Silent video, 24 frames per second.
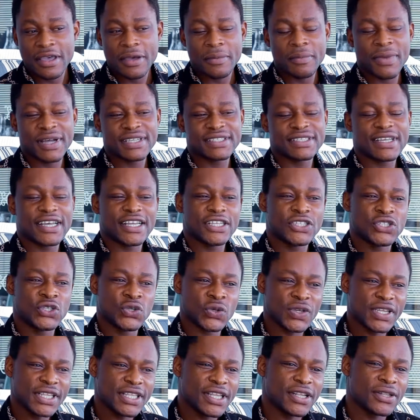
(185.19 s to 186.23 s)
But
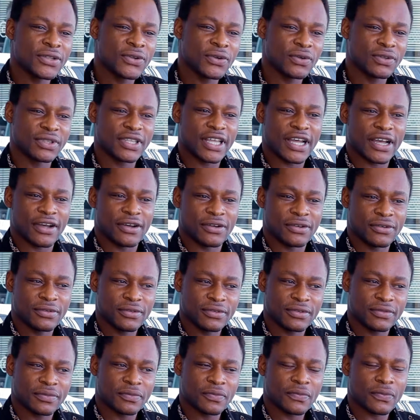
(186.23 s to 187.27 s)
during the lockdown,
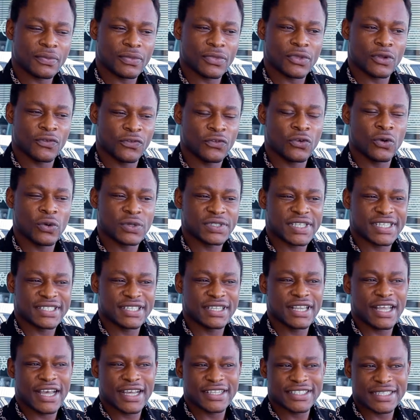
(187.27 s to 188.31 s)
of course, I
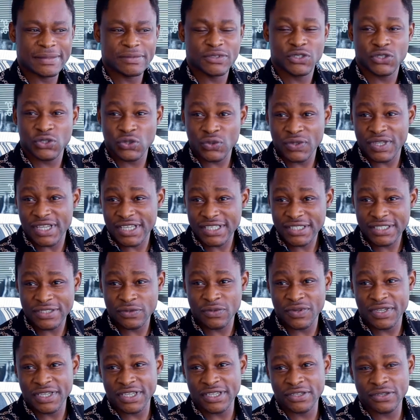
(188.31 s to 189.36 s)
still had some students.
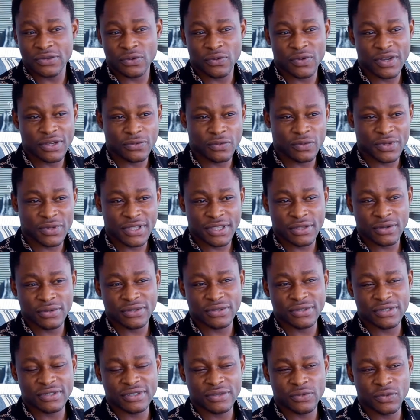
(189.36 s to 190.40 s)
We did
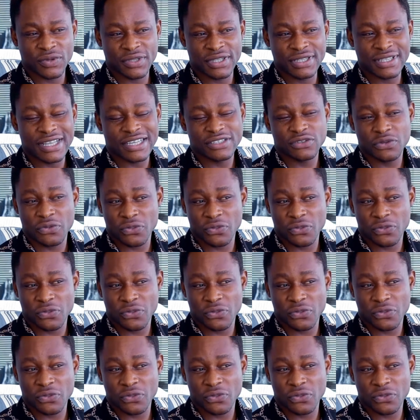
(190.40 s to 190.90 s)
that